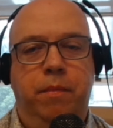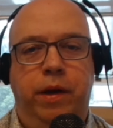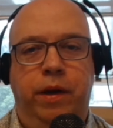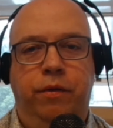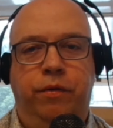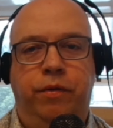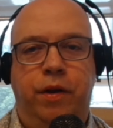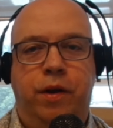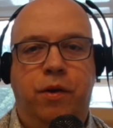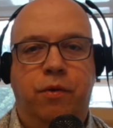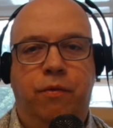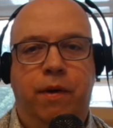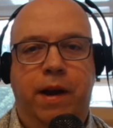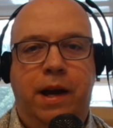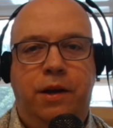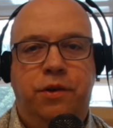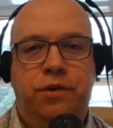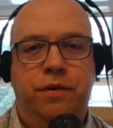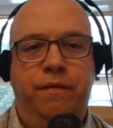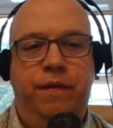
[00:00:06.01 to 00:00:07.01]
music
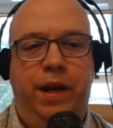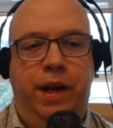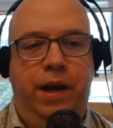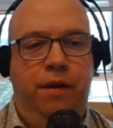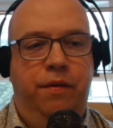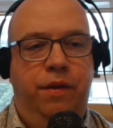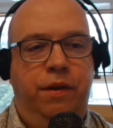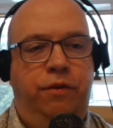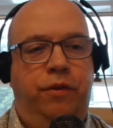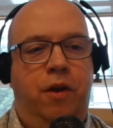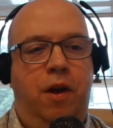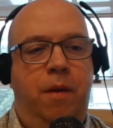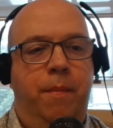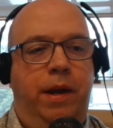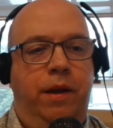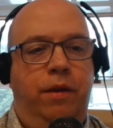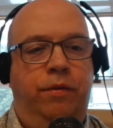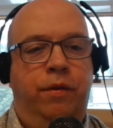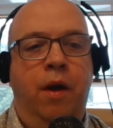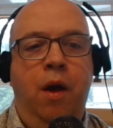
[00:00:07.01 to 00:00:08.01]
reaction video. This
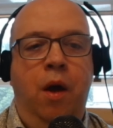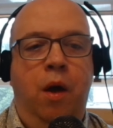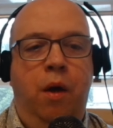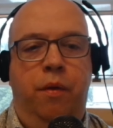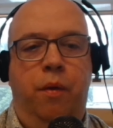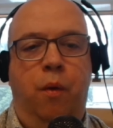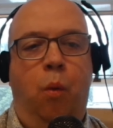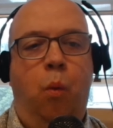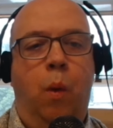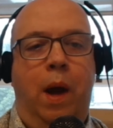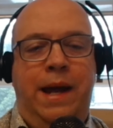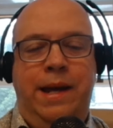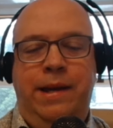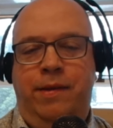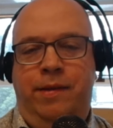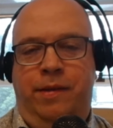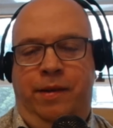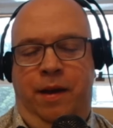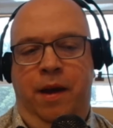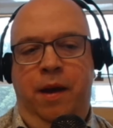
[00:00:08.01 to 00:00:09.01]
time it is The
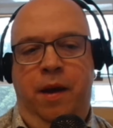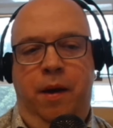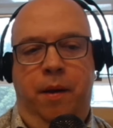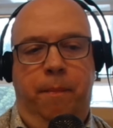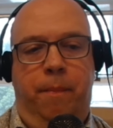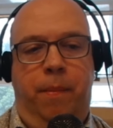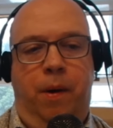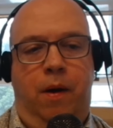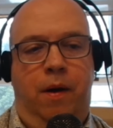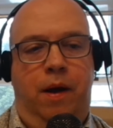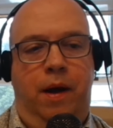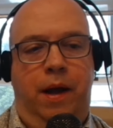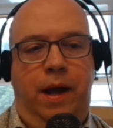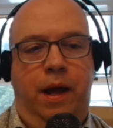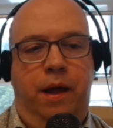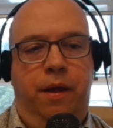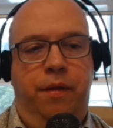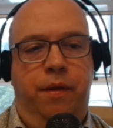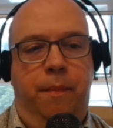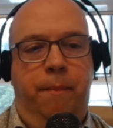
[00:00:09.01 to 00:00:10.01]
Weight
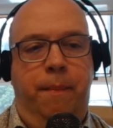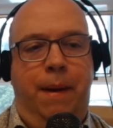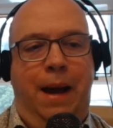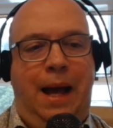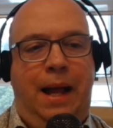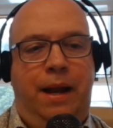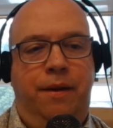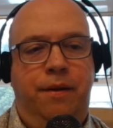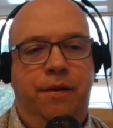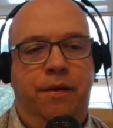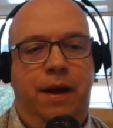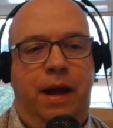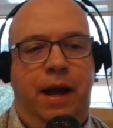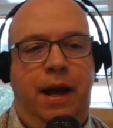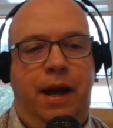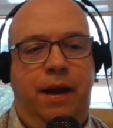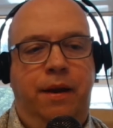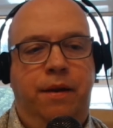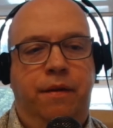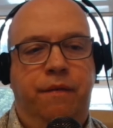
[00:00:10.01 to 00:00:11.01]
by the band
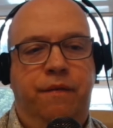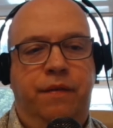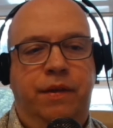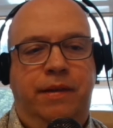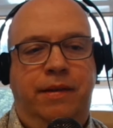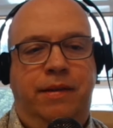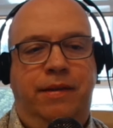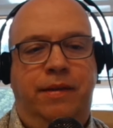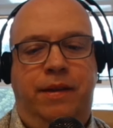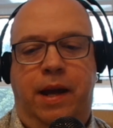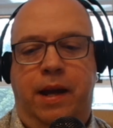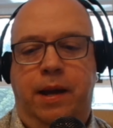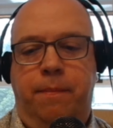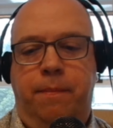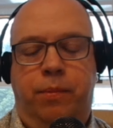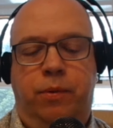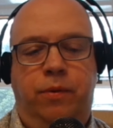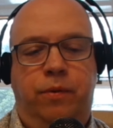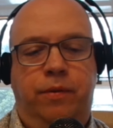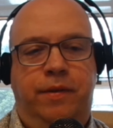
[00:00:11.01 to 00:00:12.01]
and the
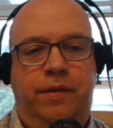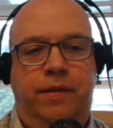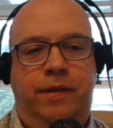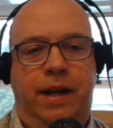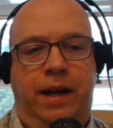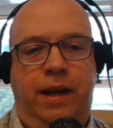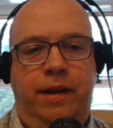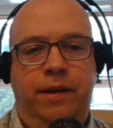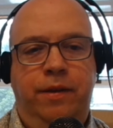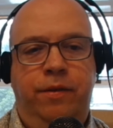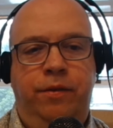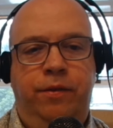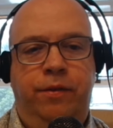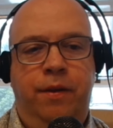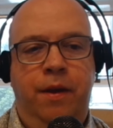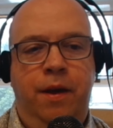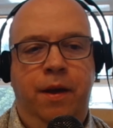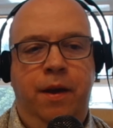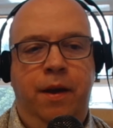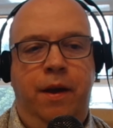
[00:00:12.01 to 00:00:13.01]
Staple
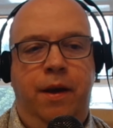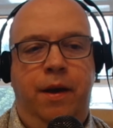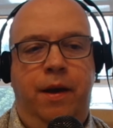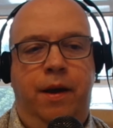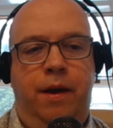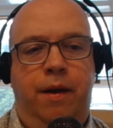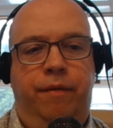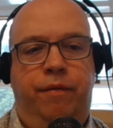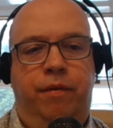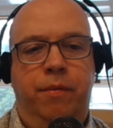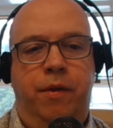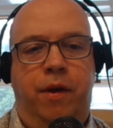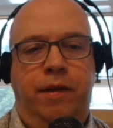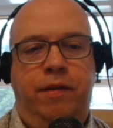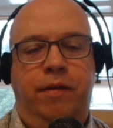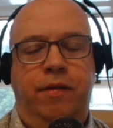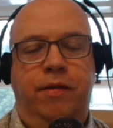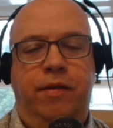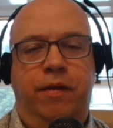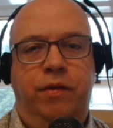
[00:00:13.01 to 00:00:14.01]
Singers uh, from
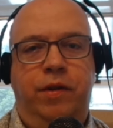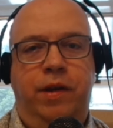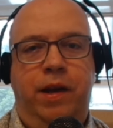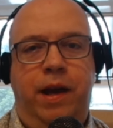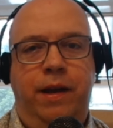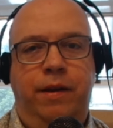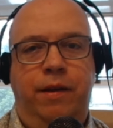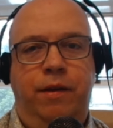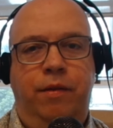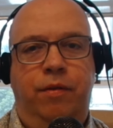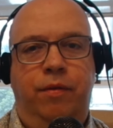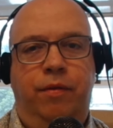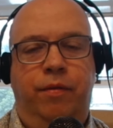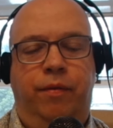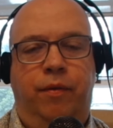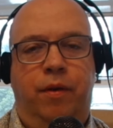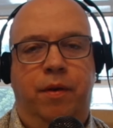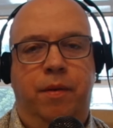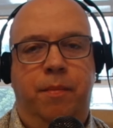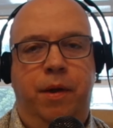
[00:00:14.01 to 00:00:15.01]
1978. This is
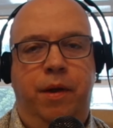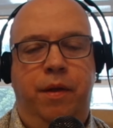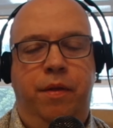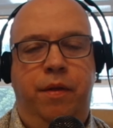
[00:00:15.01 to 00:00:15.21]
from